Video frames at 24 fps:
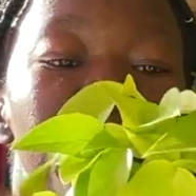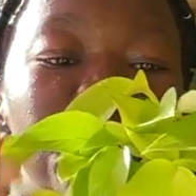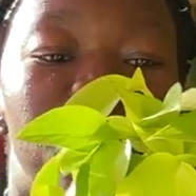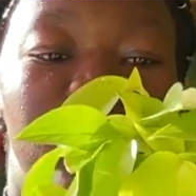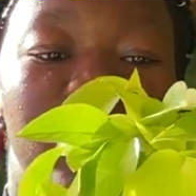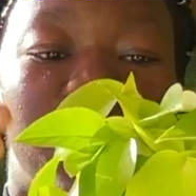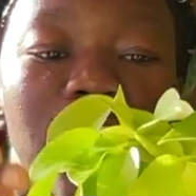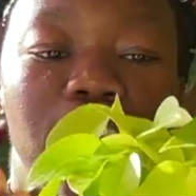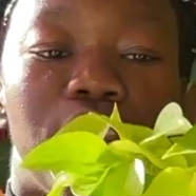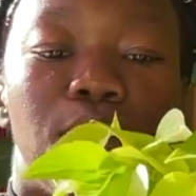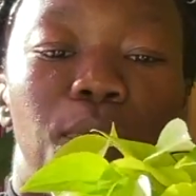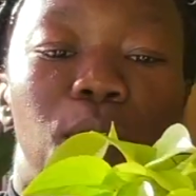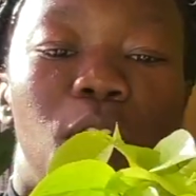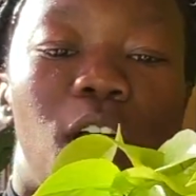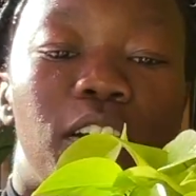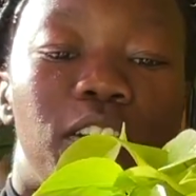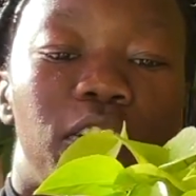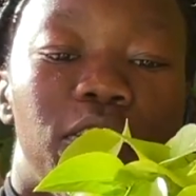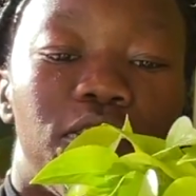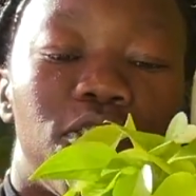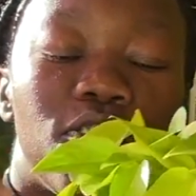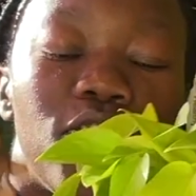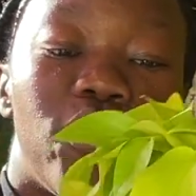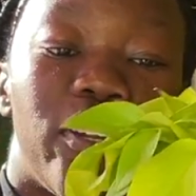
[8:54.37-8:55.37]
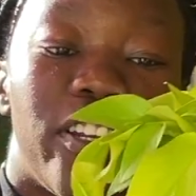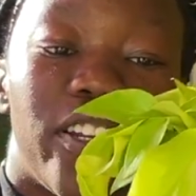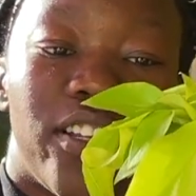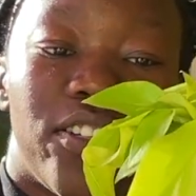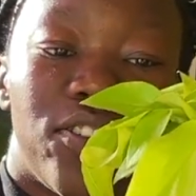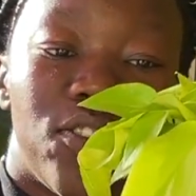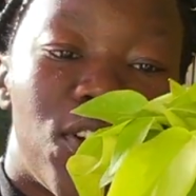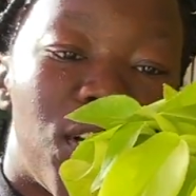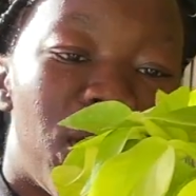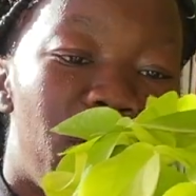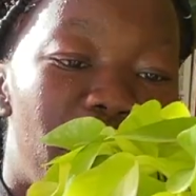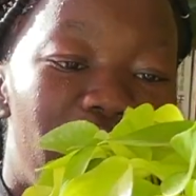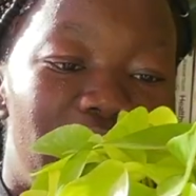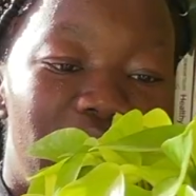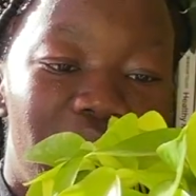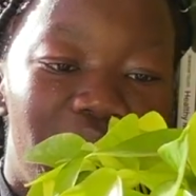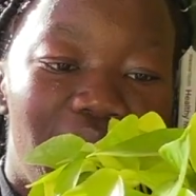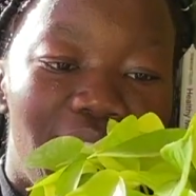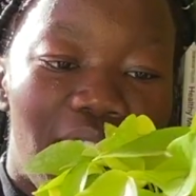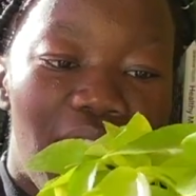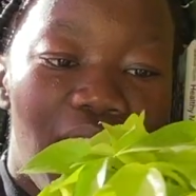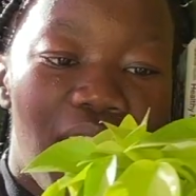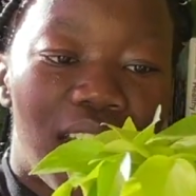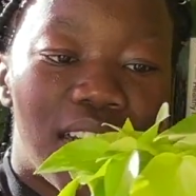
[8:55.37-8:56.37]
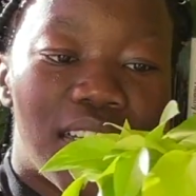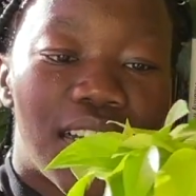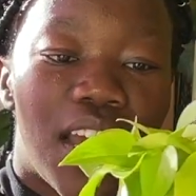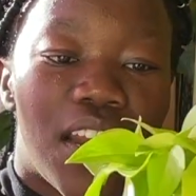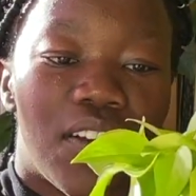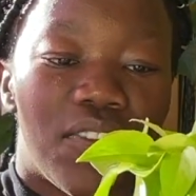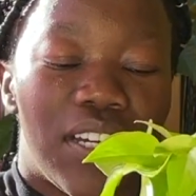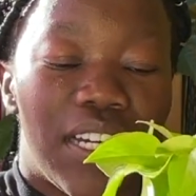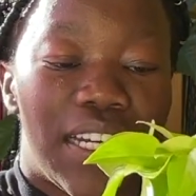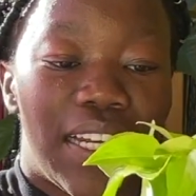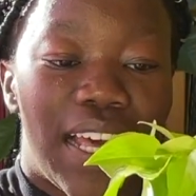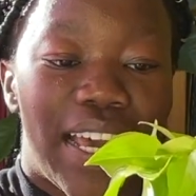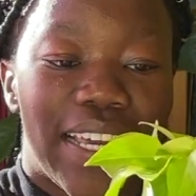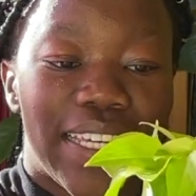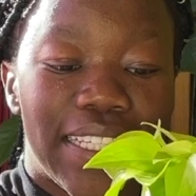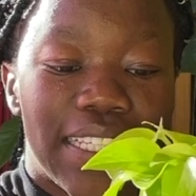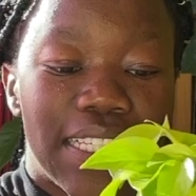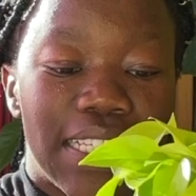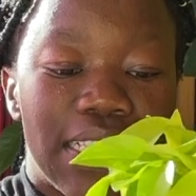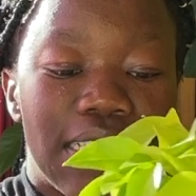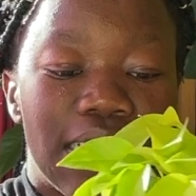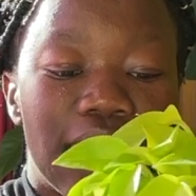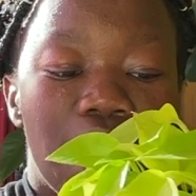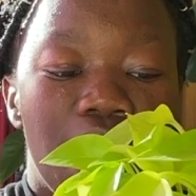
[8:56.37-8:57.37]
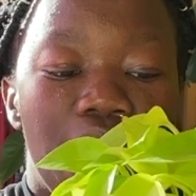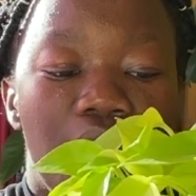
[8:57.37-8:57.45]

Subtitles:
think the plant looks good. It's growing in again. I really like it.